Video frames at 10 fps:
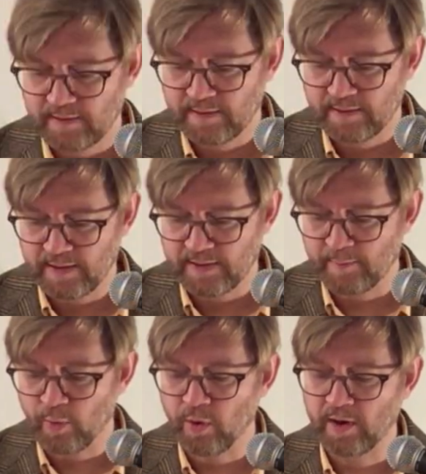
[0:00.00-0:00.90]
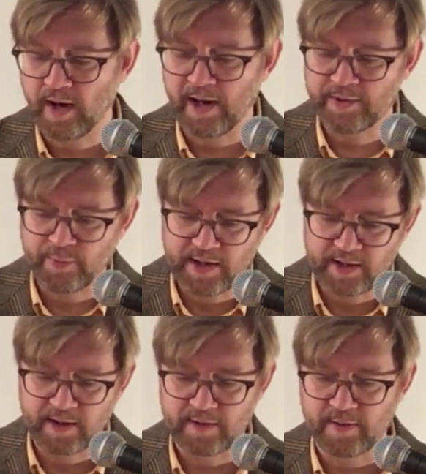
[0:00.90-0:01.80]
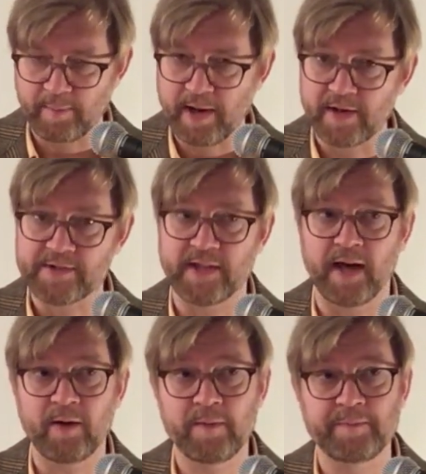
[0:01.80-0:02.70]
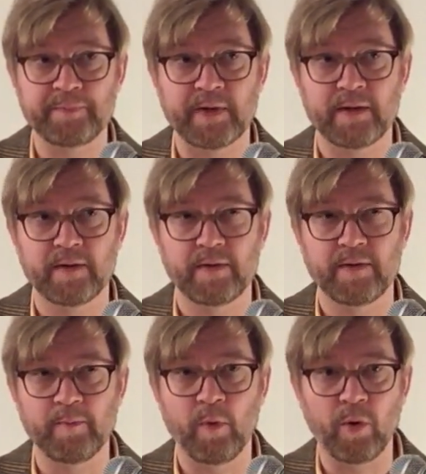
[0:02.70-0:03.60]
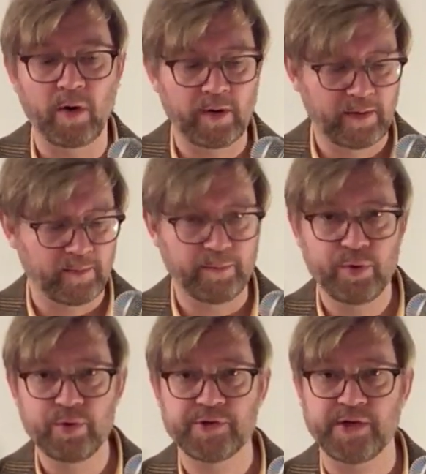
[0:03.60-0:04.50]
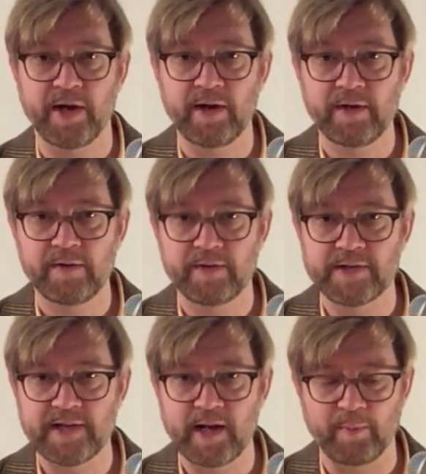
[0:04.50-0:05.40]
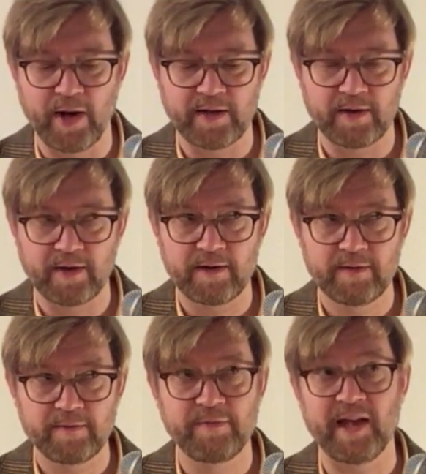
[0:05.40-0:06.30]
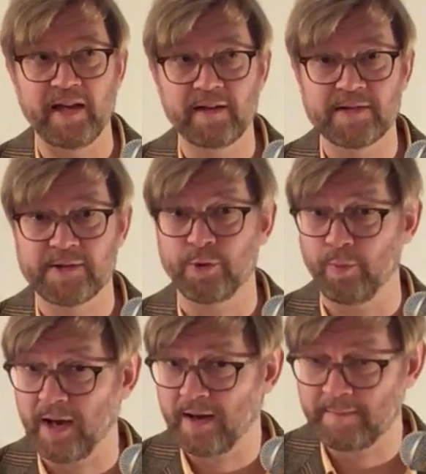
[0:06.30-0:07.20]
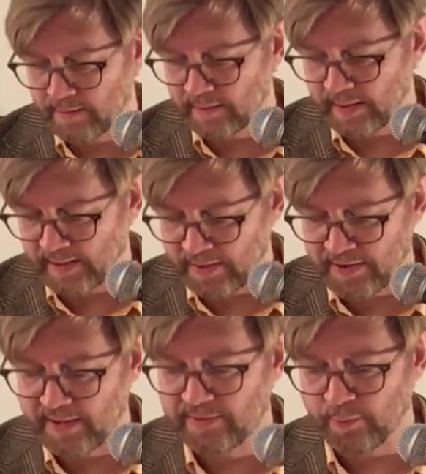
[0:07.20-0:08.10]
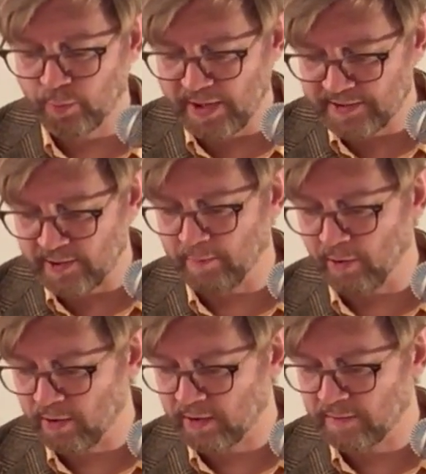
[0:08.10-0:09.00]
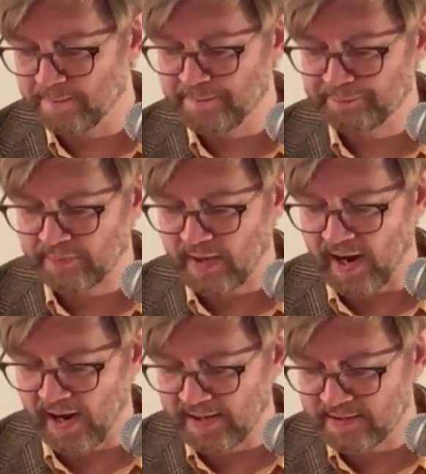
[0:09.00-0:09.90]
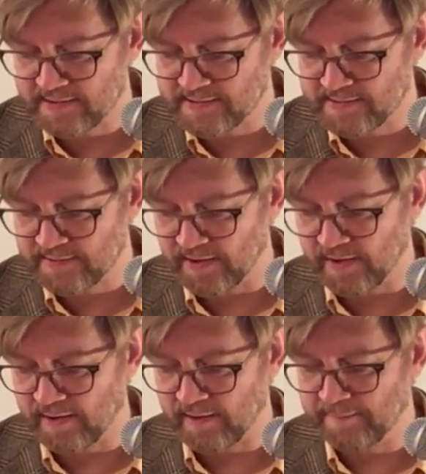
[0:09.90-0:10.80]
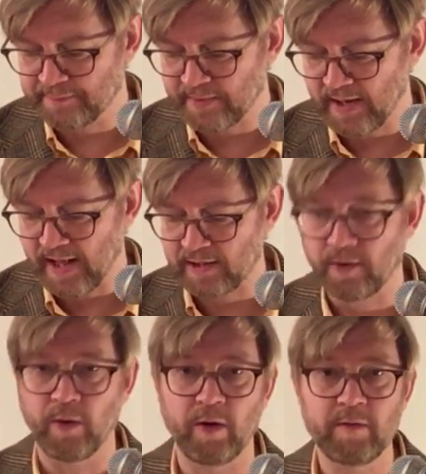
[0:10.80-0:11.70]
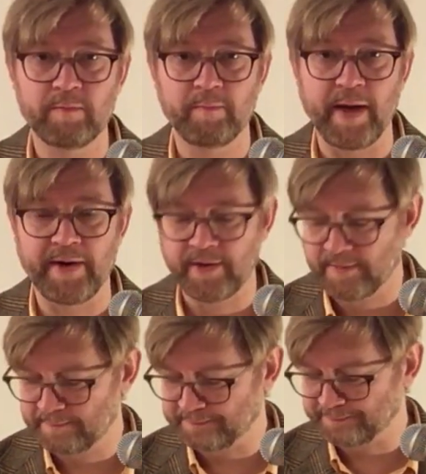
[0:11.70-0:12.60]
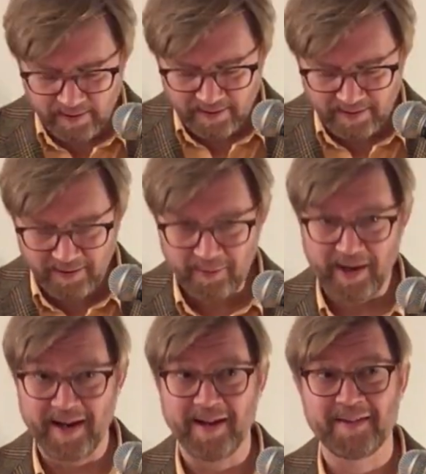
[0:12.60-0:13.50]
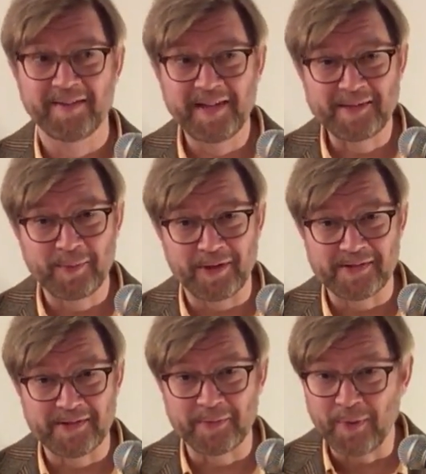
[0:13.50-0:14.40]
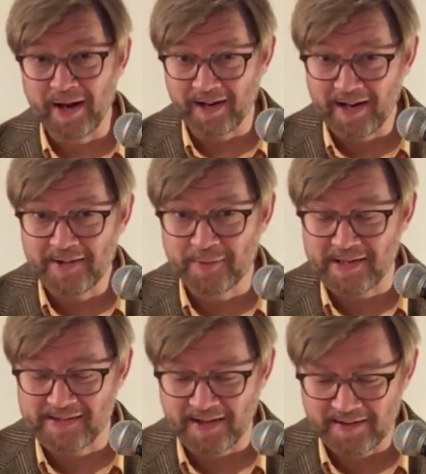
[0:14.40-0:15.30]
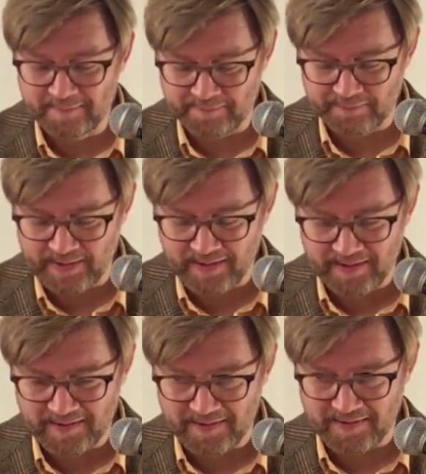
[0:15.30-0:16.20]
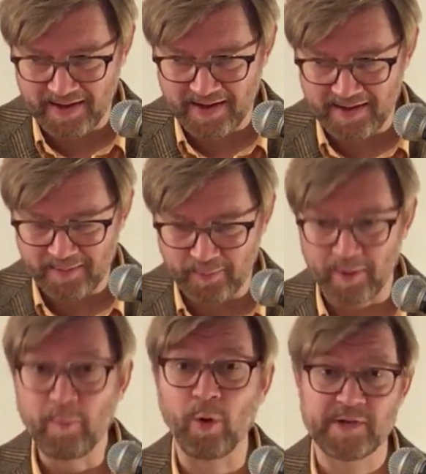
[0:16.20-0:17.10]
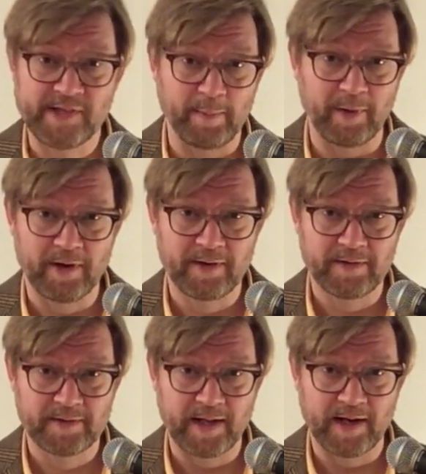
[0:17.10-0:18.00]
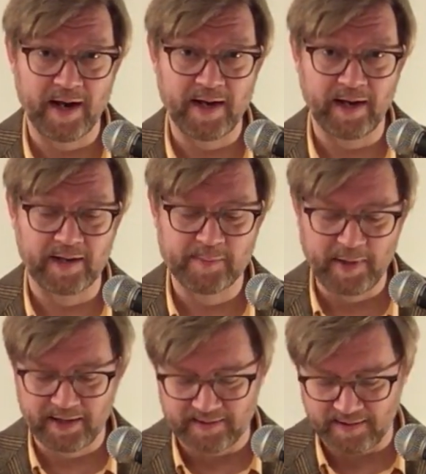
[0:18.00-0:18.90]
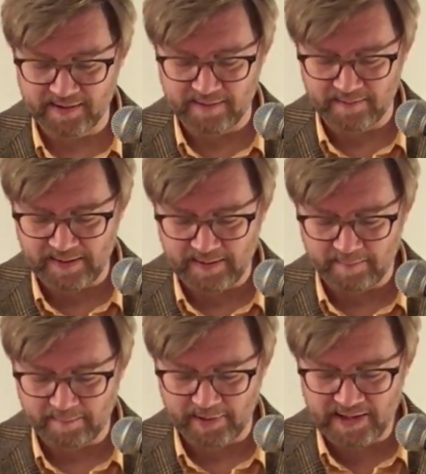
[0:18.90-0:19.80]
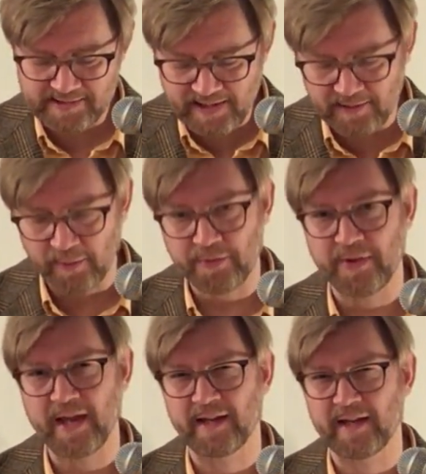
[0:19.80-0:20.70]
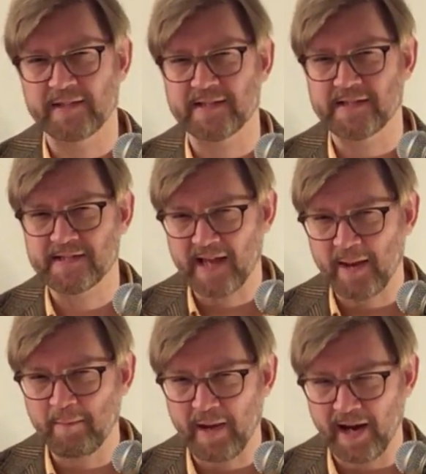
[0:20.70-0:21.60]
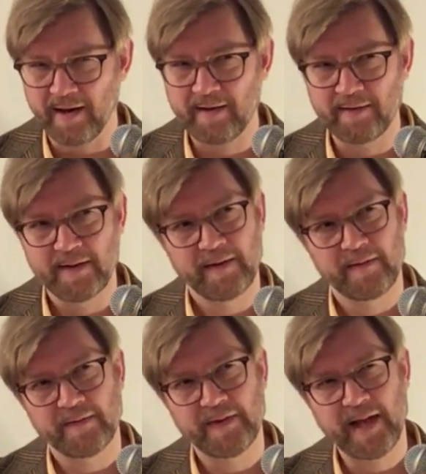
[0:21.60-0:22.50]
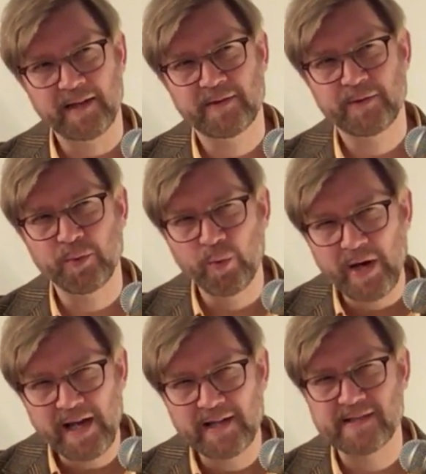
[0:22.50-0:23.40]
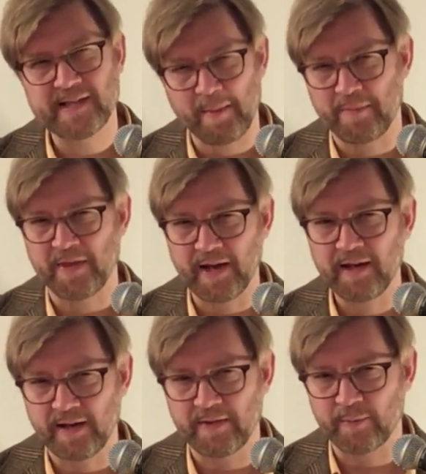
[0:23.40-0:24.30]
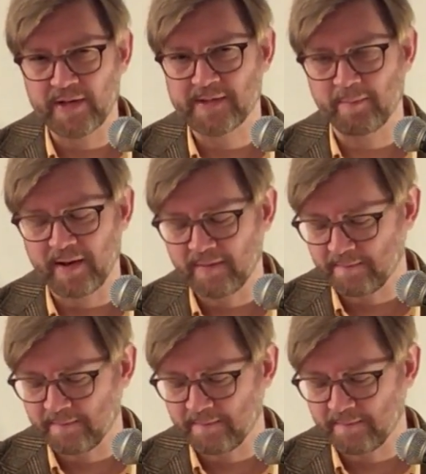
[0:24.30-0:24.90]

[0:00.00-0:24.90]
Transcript: And the more I drink the beers now, the more boozier the Celebrator feels to me. And I think the Winter Bock hides the alcohol better. Okay, this was really interesting. They were more similar than I expected, but I still don't think it's the same beer. They tweak something in the recipe.